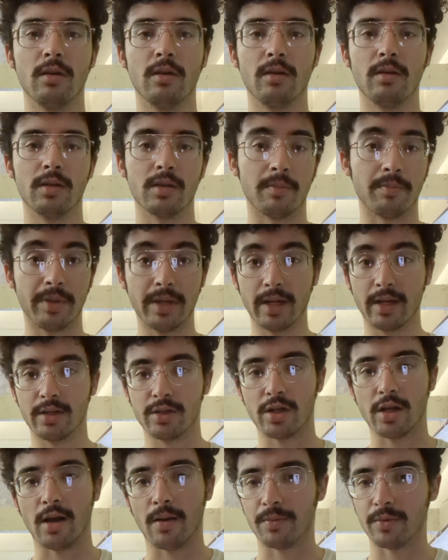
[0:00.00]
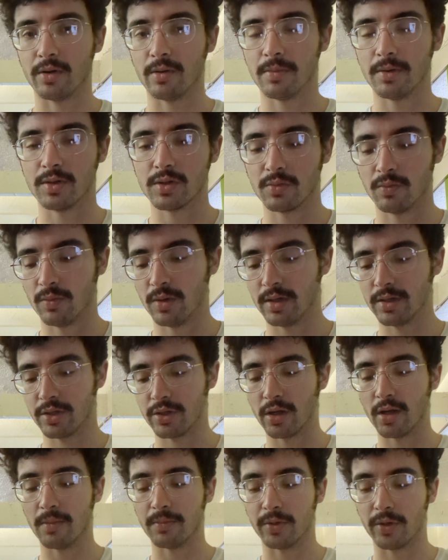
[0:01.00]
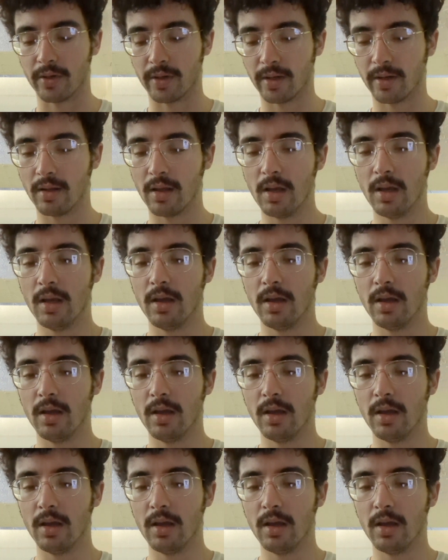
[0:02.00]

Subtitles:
It's a big chapter, but it's one chapter, and